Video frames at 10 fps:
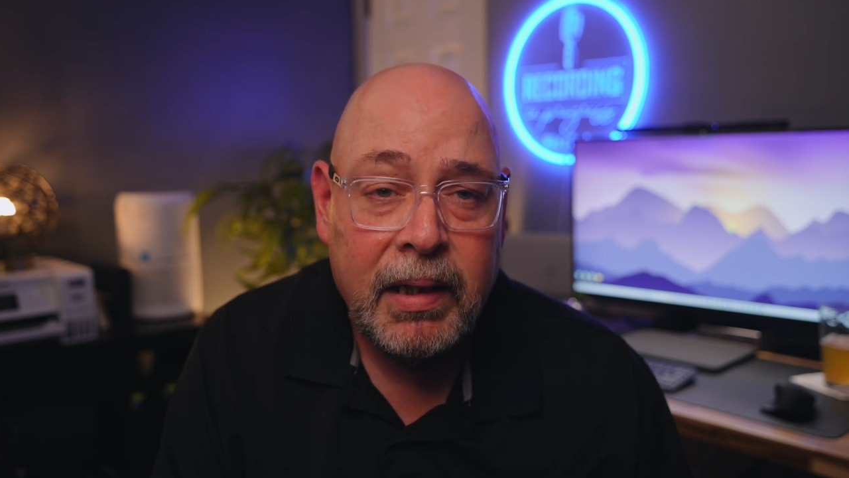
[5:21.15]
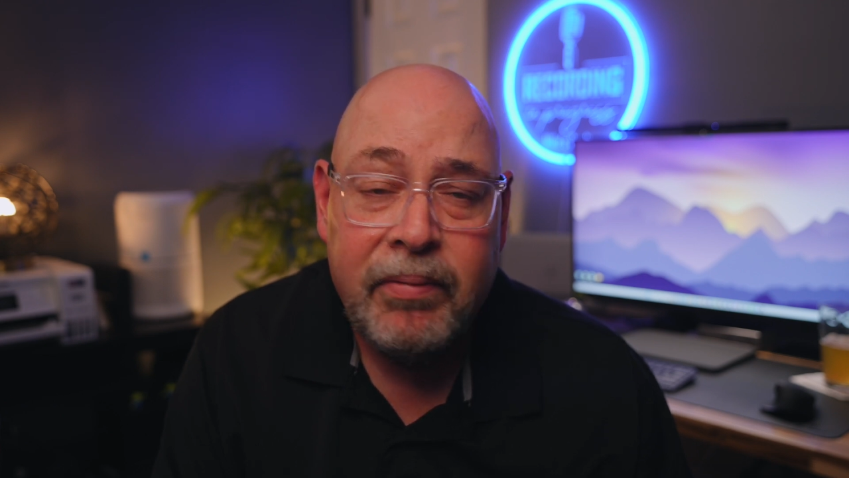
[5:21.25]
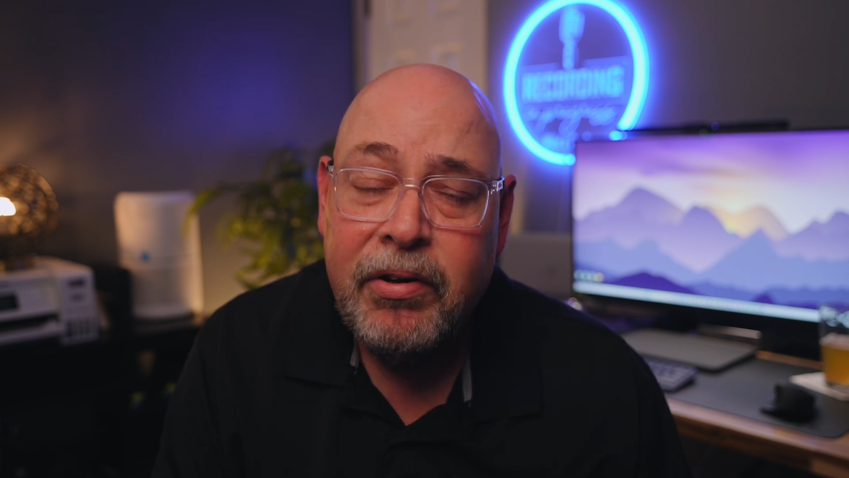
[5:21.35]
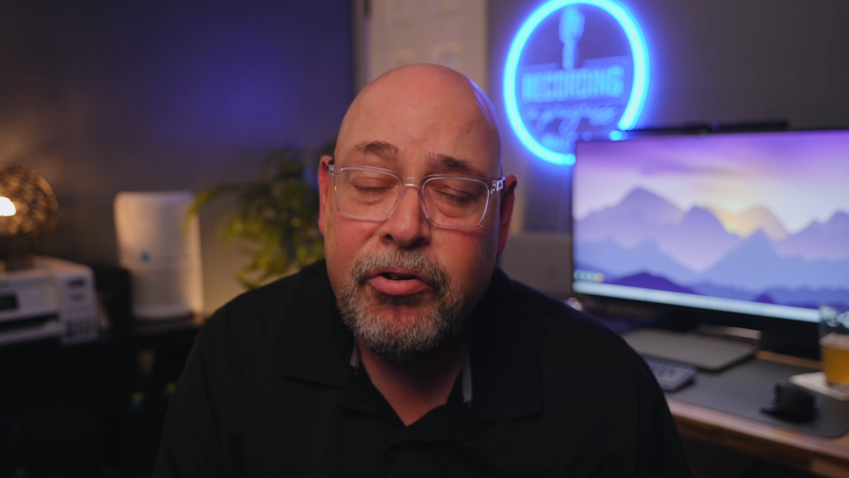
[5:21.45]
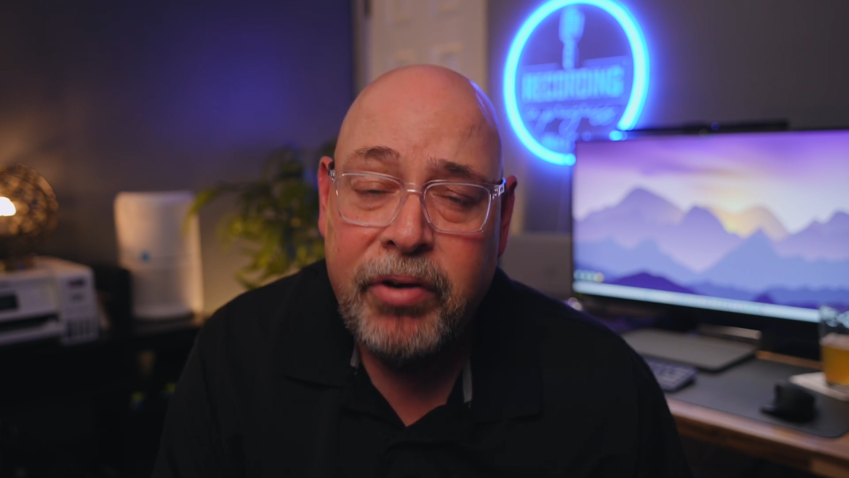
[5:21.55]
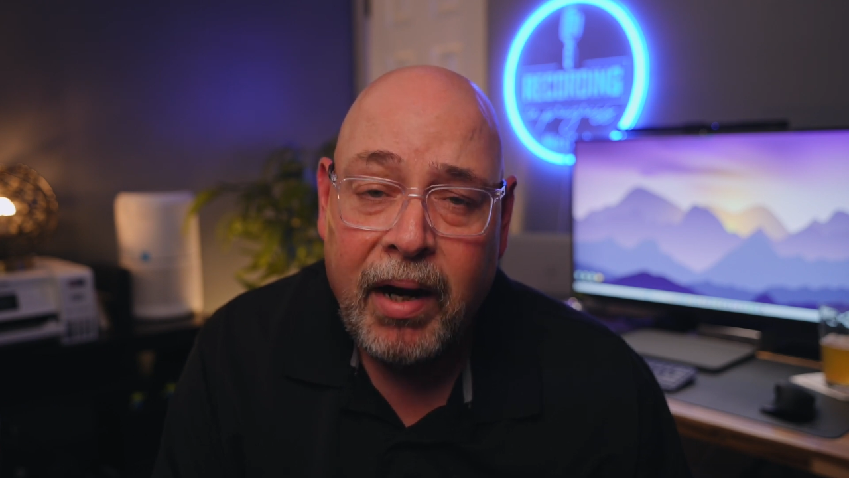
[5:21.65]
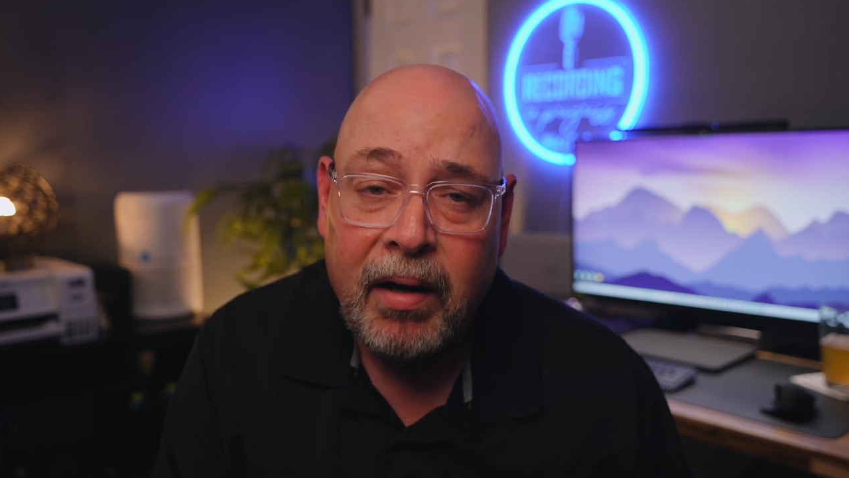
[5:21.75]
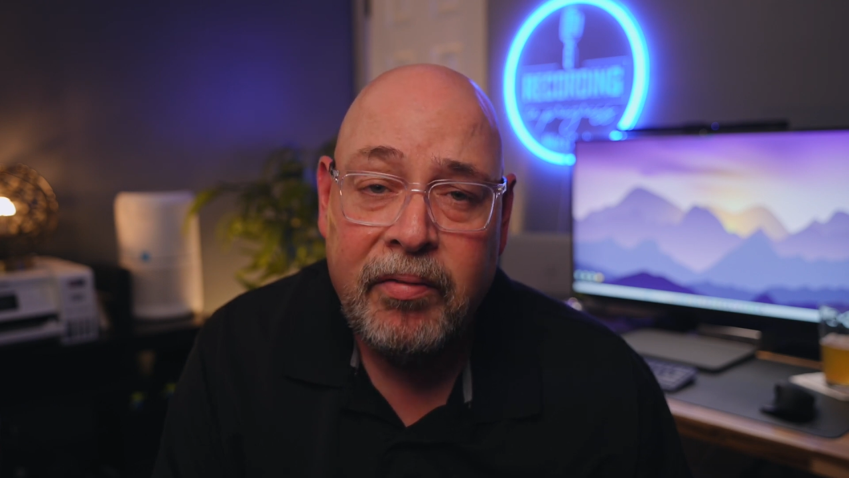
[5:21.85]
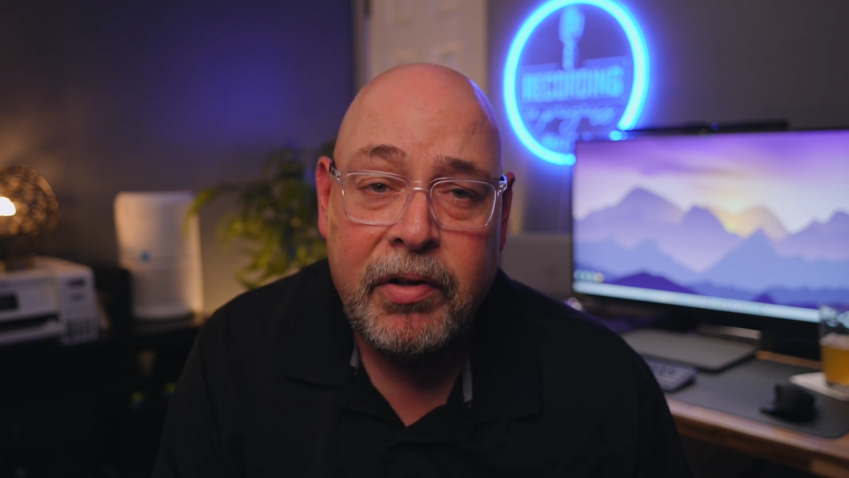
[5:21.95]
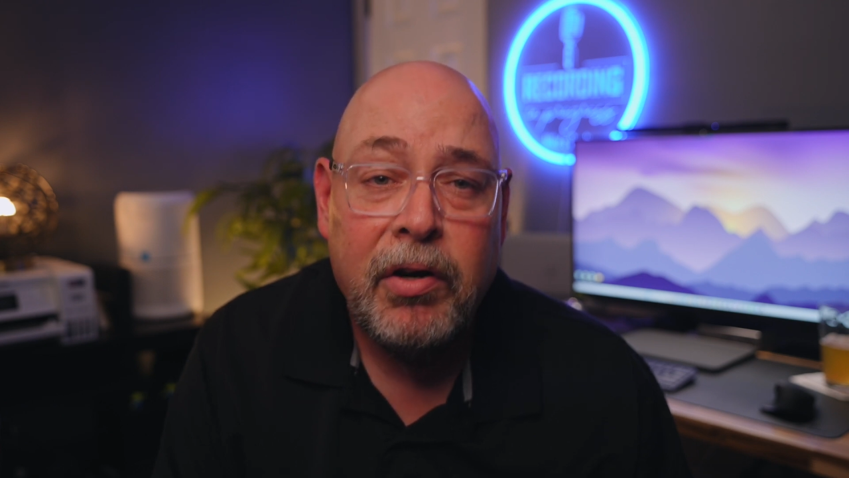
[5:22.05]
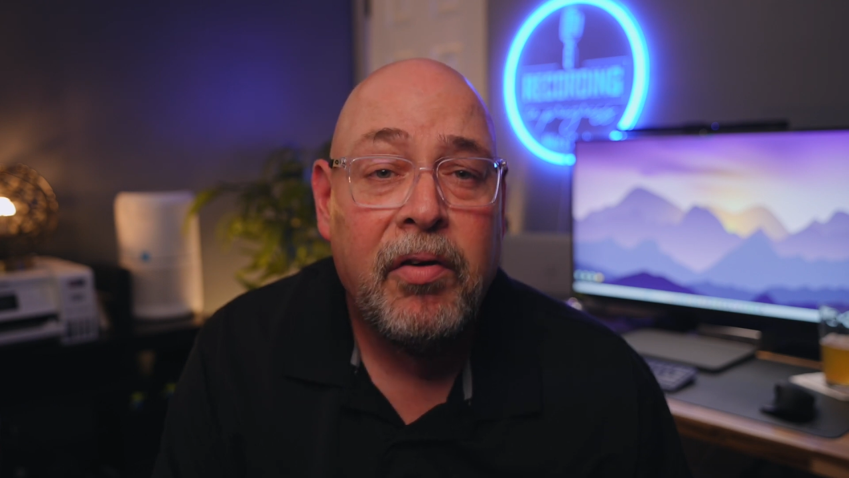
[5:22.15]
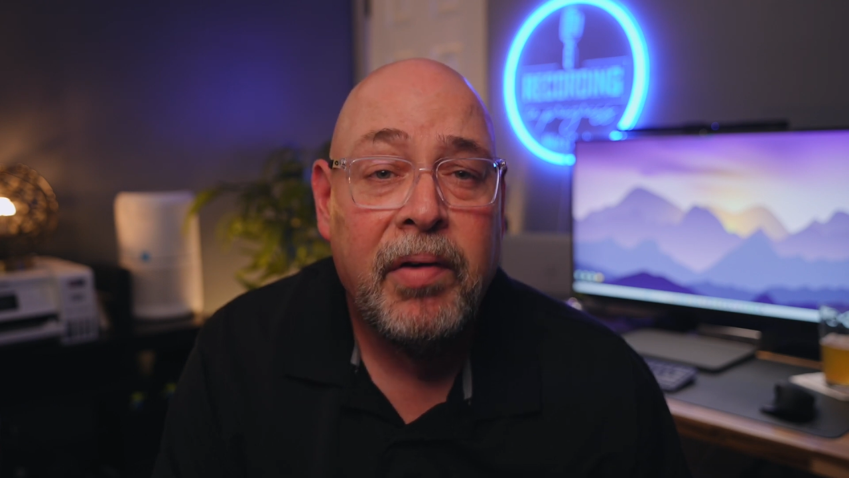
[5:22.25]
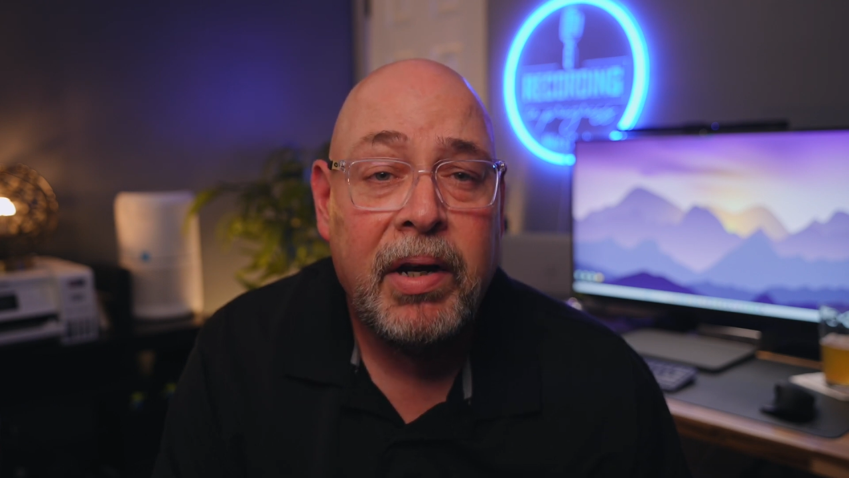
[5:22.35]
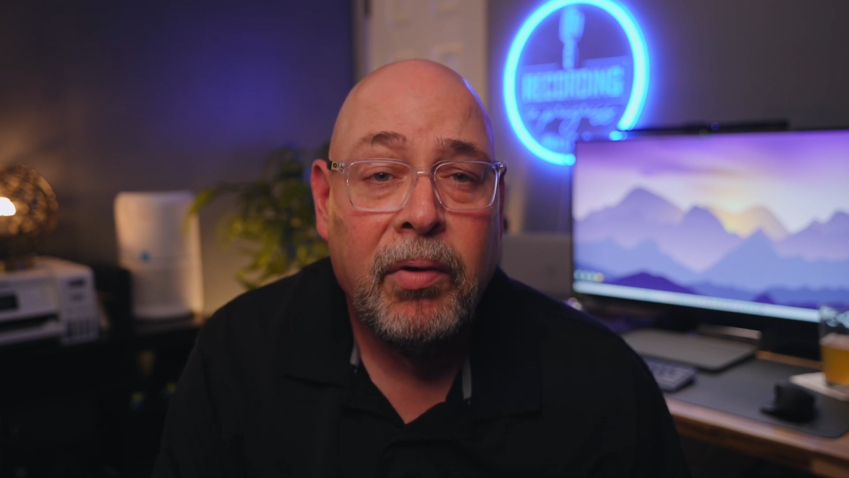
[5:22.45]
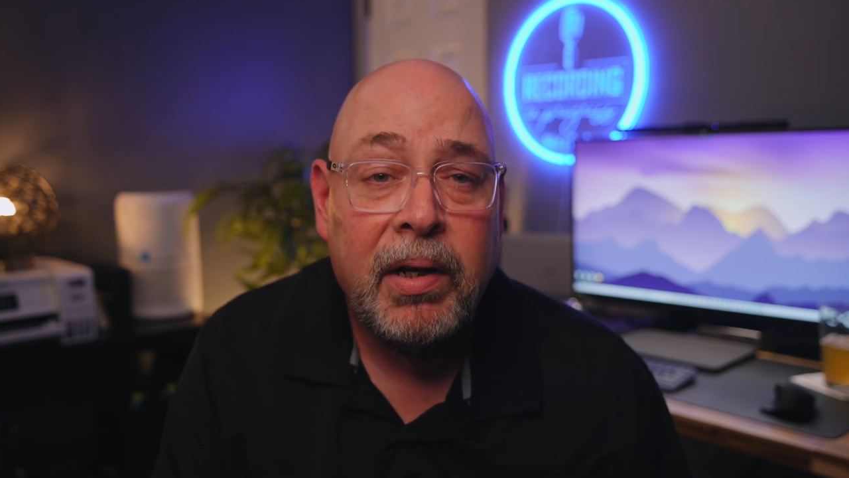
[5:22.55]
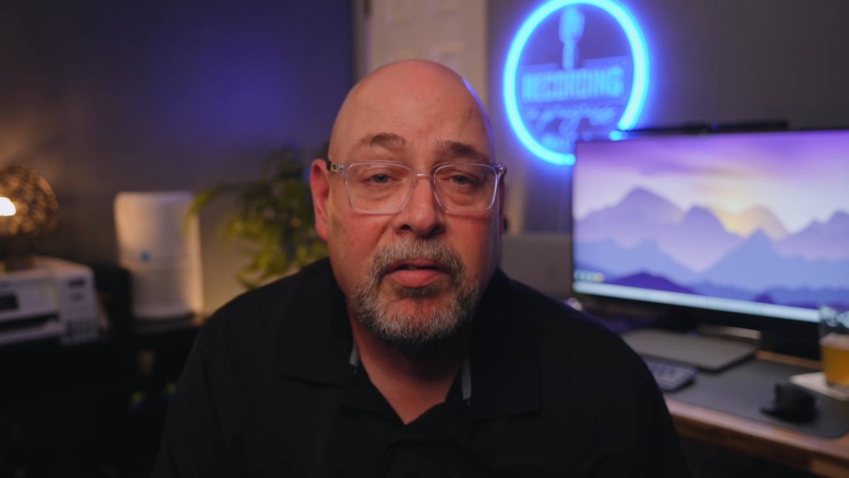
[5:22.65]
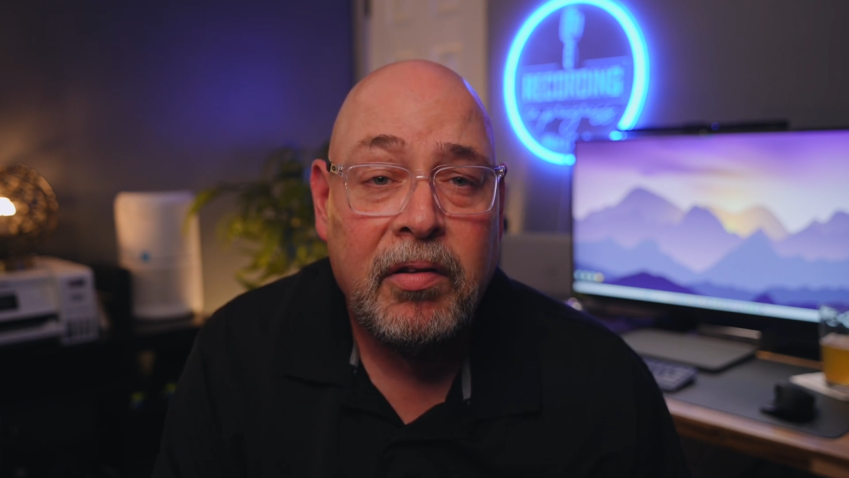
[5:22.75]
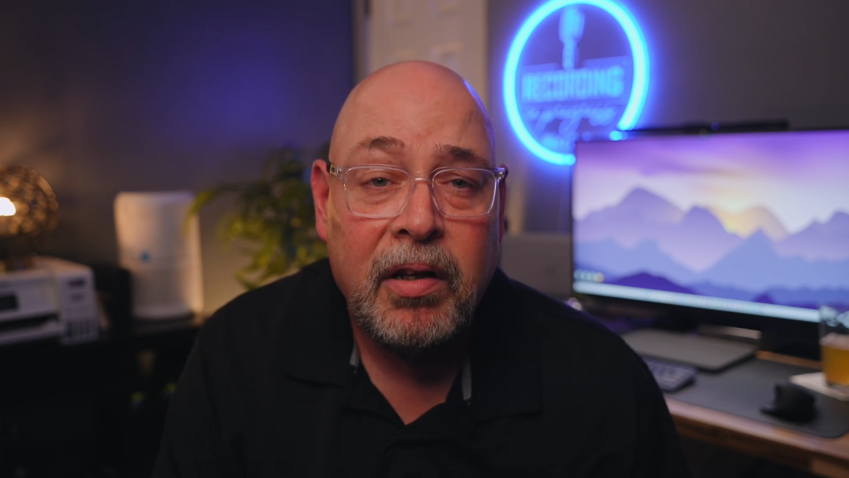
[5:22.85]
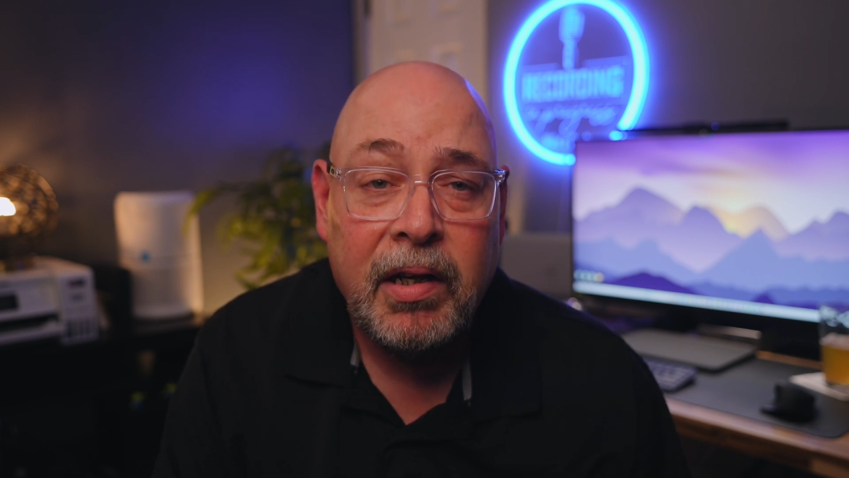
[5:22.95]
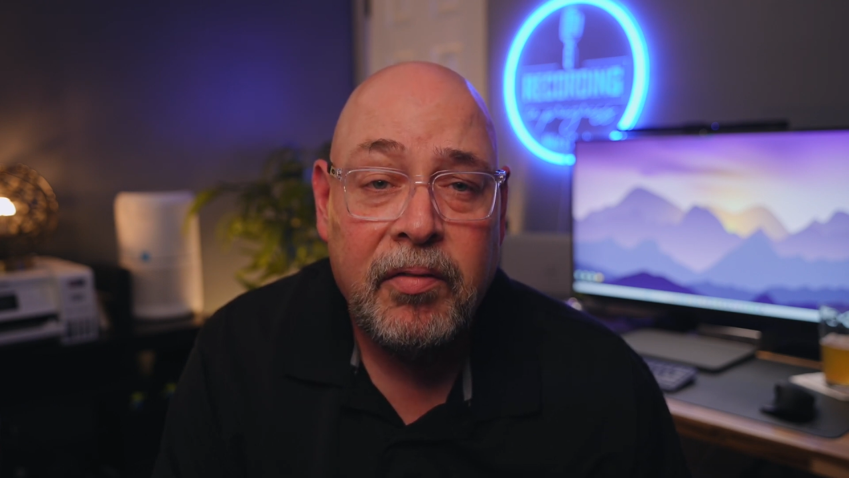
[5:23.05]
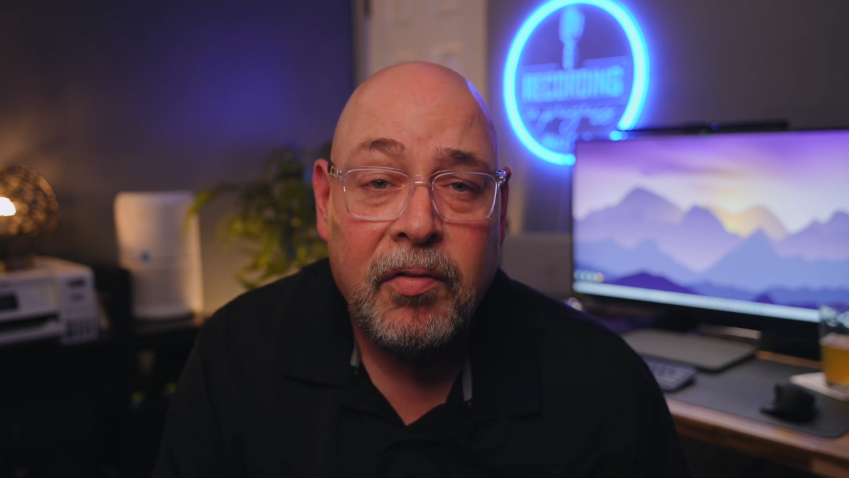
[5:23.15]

Give it a share if you know of anyone that's looking